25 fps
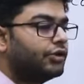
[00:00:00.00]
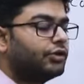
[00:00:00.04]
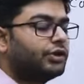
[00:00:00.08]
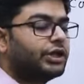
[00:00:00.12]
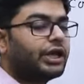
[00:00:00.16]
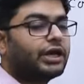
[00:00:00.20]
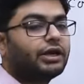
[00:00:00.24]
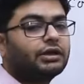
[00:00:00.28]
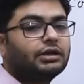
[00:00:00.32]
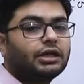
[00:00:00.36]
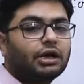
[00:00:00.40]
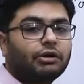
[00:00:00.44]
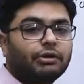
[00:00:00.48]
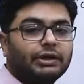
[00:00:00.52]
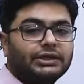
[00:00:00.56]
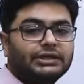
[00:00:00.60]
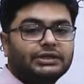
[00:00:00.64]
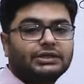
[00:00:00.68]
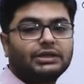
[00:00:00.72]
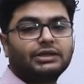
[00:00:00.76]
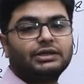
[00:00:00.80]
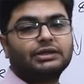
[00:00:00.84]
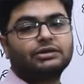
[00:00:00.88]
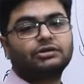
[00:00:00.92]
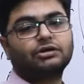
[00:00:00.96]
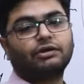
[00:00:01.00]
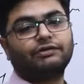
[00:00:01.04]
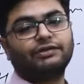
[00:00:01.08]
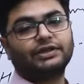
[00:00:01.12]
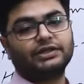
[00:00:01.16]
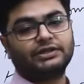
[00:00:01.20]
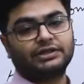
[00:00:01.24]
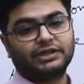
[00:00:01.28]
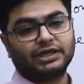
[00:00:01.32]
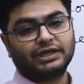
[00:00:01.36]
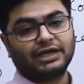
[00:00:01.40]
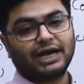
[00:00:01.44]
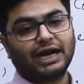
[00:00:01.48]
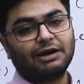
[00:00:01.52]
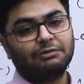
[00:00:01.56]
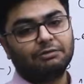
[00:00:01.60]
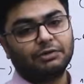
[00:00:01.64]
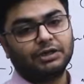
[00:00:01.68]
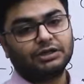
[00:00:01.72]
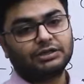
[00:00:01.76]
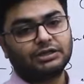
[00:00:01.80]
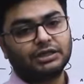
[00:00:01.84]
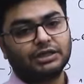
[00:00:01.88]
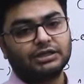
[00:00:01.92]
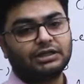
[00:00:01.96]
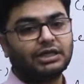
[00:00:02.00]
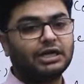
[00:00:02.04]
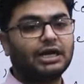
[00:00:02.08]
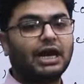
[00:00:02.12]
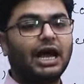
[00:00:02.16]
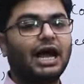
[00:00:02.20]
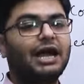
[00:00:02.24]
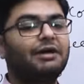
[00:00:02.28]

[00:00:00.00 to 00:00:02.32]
you think the question is of district administration,